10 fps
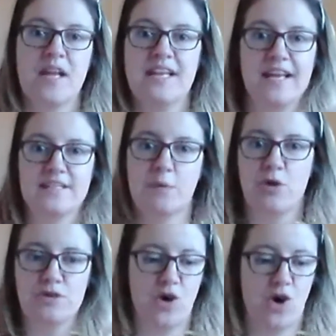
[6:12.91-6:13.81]
Let's see
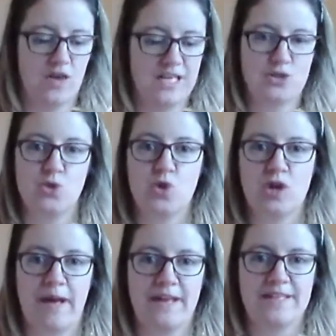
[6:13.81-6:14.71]
what you've got. Let's talk
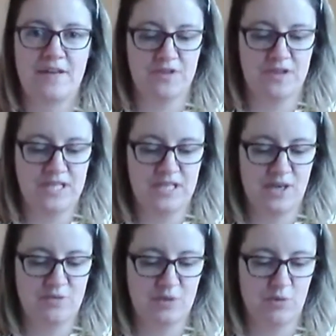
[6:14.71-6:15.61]
about everything, you
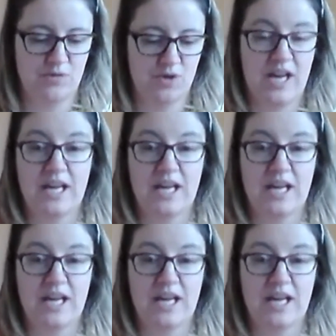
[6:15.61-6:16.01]
know, see what we've got.